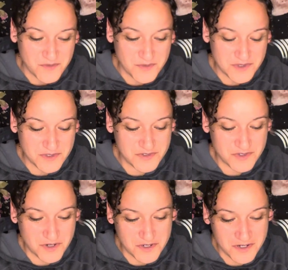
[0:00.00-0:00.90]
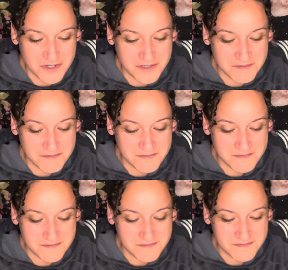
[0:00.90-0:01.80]
With the Star card.
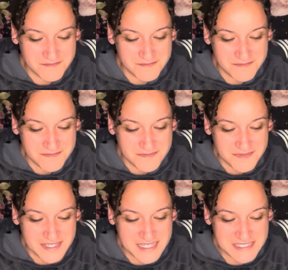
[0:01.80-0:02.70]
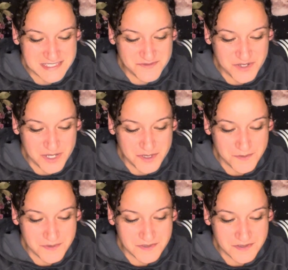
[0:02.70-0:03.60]
Ace of
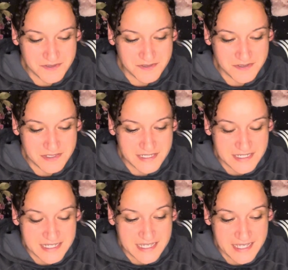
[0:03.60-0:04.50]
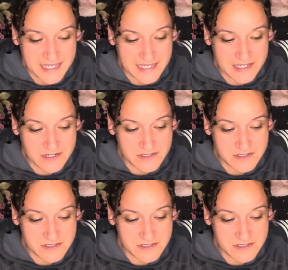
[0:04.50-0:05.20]
Cups. And